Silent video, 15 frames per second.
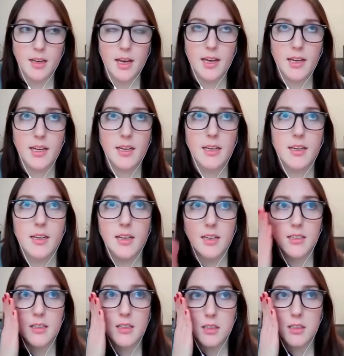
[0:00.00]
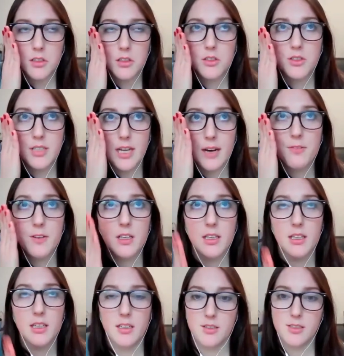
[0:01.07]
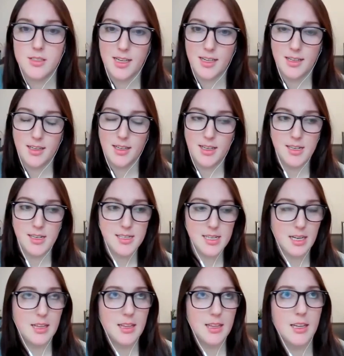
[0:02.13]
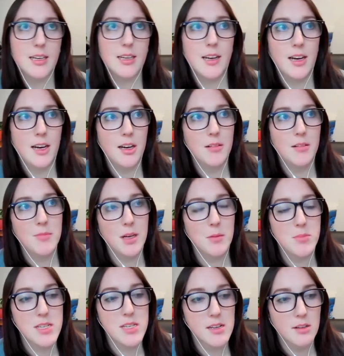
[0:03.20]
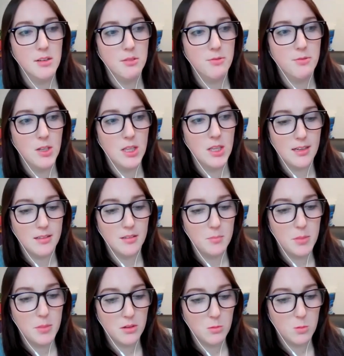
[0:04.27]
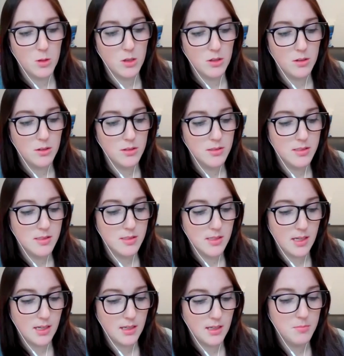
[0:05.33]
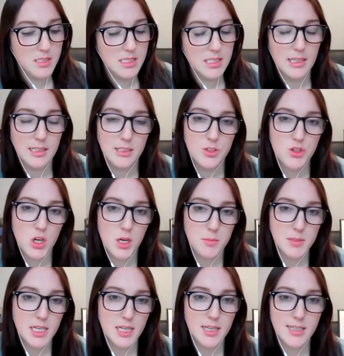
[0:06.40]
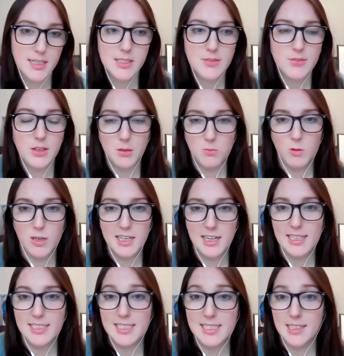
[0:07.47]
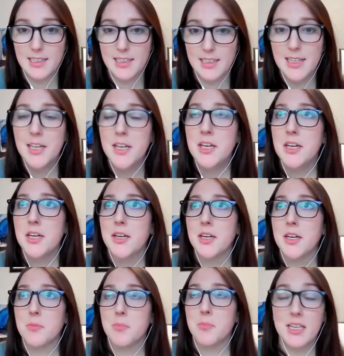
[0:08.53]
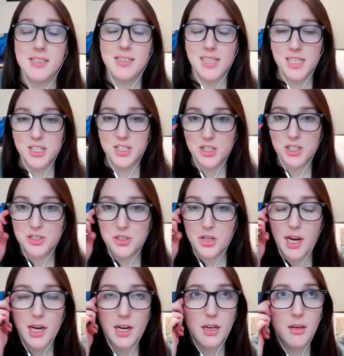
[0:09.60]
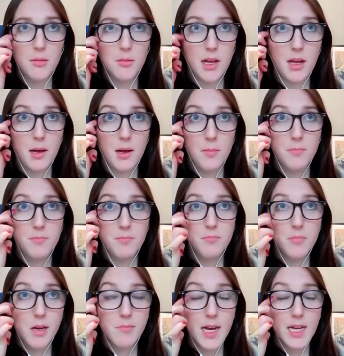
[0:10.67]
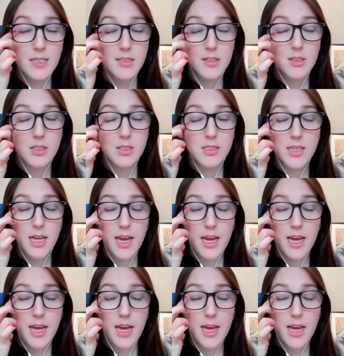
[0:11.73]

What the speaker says: I definitely understand that. I think I'm still, for lack of better words, slightly traumatized from when I did a presentation during my master's.